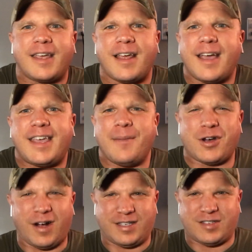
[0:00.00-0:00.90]
Like I, I came
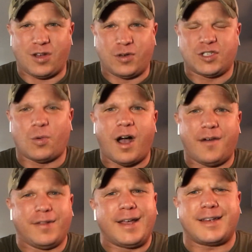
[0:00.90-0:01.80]
across So
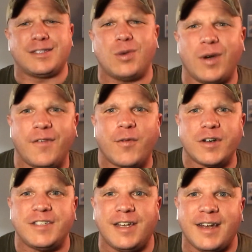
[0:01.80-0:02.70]
Suave like in
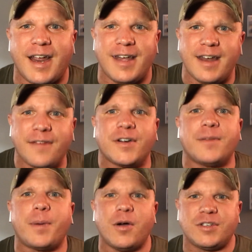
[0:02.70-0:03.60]
2014, and I
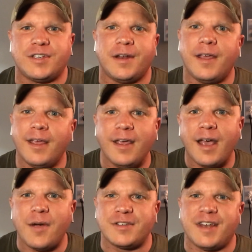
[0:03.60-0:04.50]
never posted.
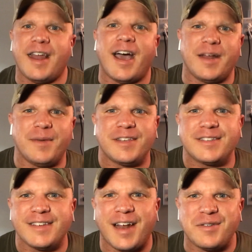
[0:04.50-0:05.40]
I was
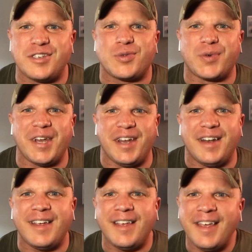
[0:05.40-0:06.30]
anonymous. I would just
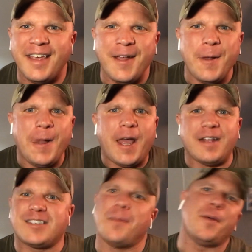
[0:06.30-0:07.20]
read
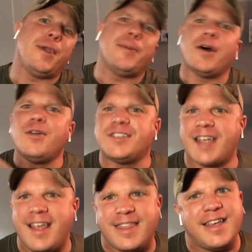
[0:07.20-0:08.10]
and some of the people who
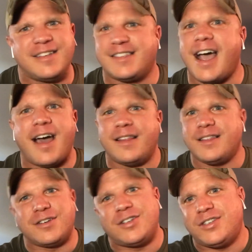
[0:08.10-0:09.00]
say things got
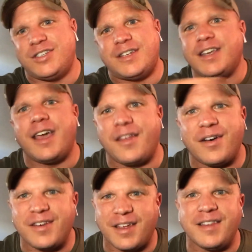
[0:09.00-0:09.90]
their shit
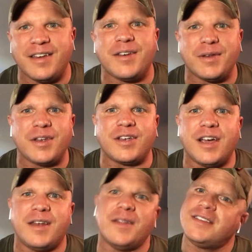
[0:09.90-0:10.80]
together. They're, they're, they're
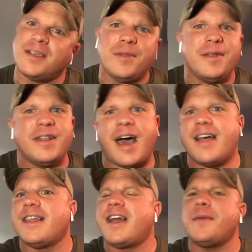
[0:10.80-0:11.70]
good. And some a
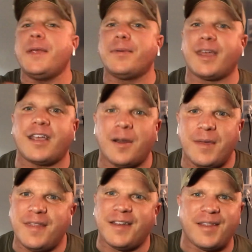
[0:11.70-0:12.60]
lot, a lot of the people that
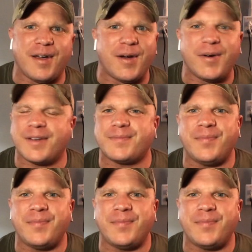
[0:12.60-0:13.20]
come in there though,